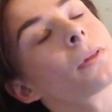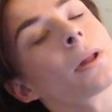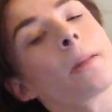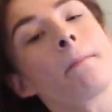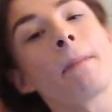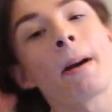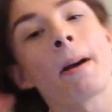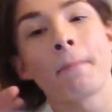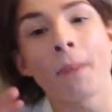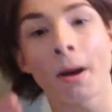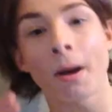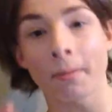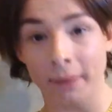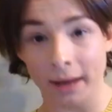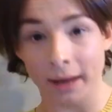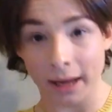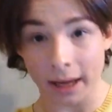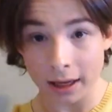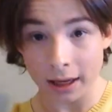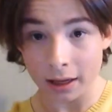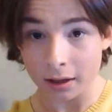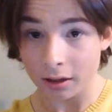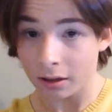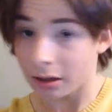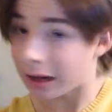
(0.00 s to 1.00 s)
My
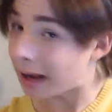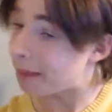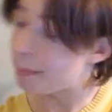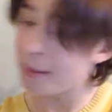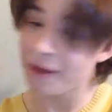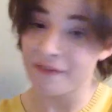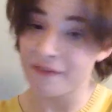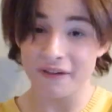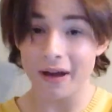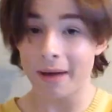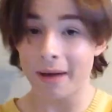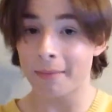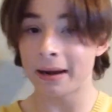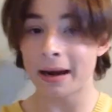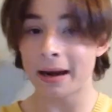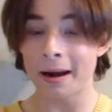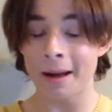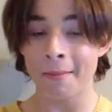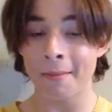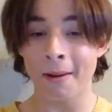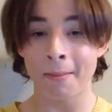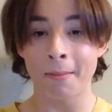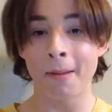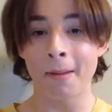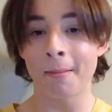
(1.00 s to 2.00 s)
mummy, like my family, like
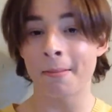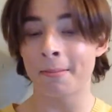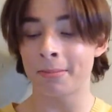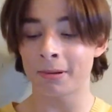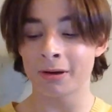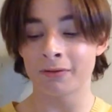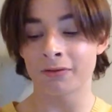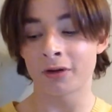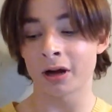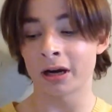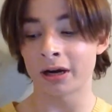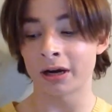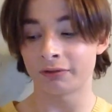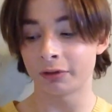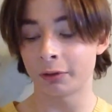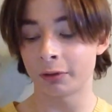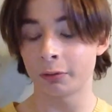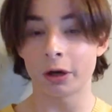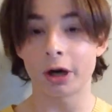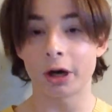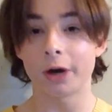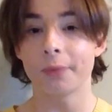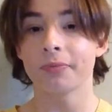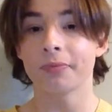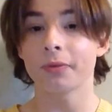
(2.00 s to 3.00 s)
my mum, brother and
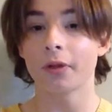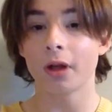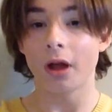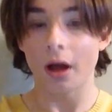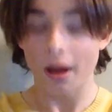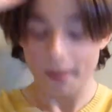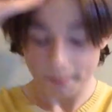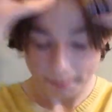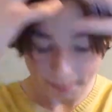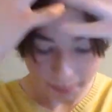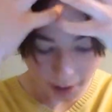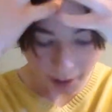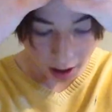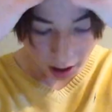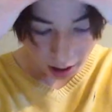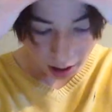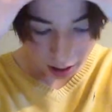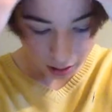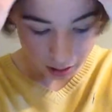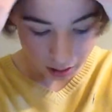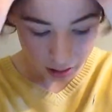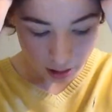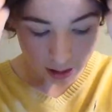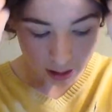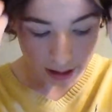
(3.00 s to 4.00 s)
everyone, but
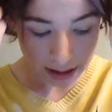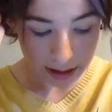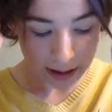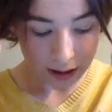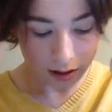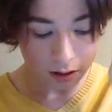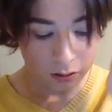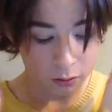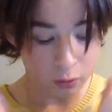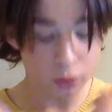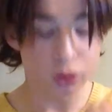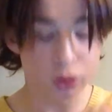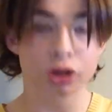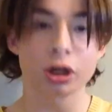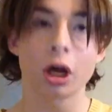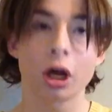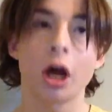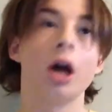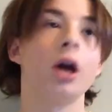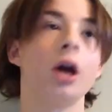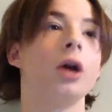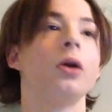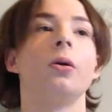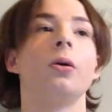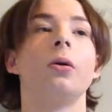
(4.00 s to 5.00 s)

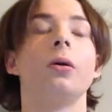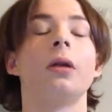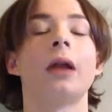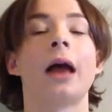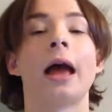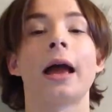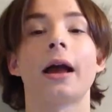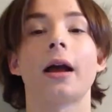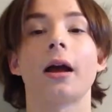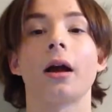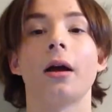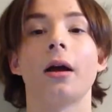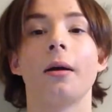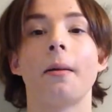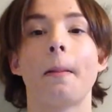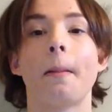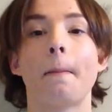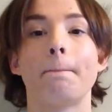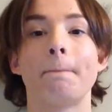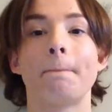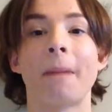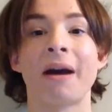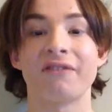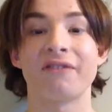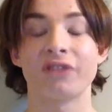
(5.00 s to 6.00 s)
also like
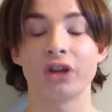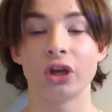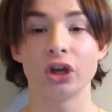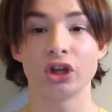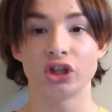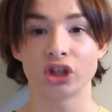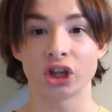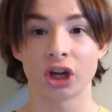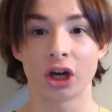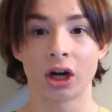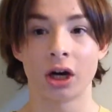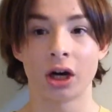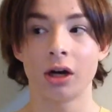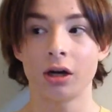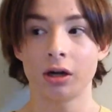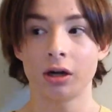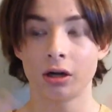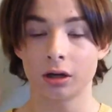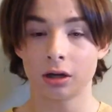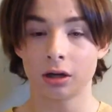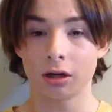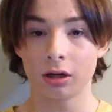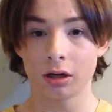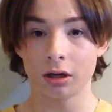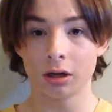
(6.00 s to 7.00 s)
my future,
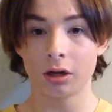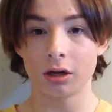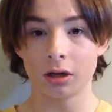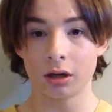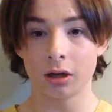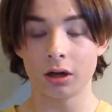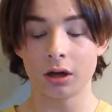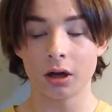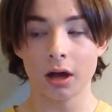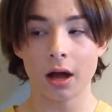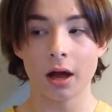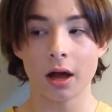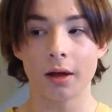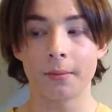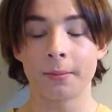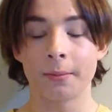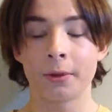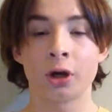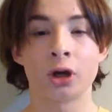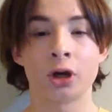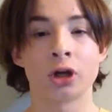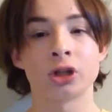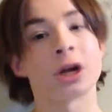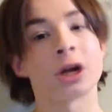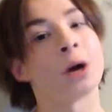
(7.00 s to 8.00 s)

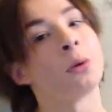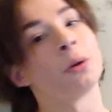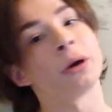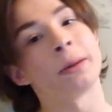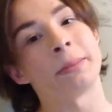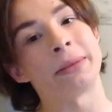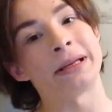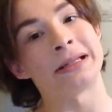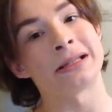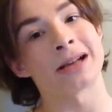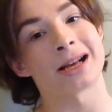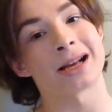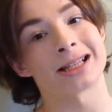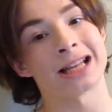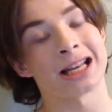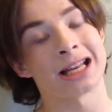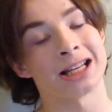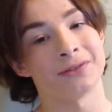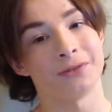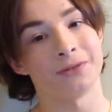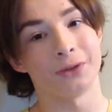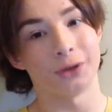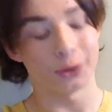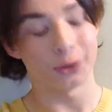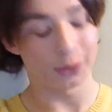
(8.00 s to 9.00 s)
because I want to be
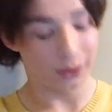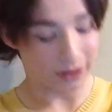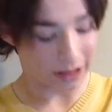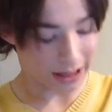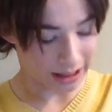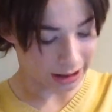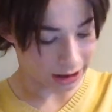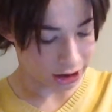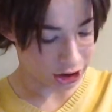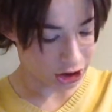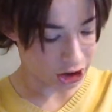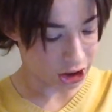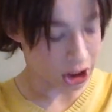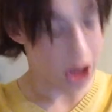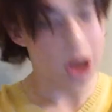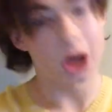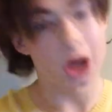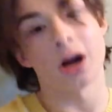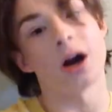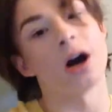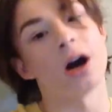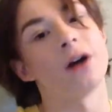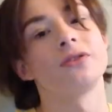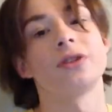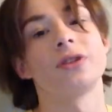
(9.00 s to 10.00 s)
successful and, you know,
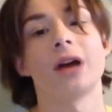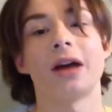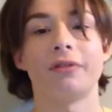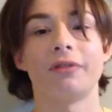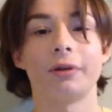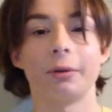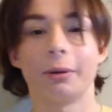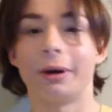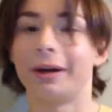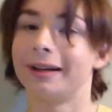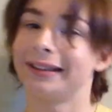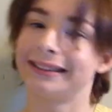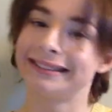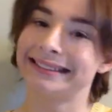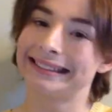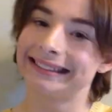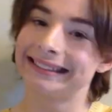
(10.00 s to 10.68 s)
look after everyone.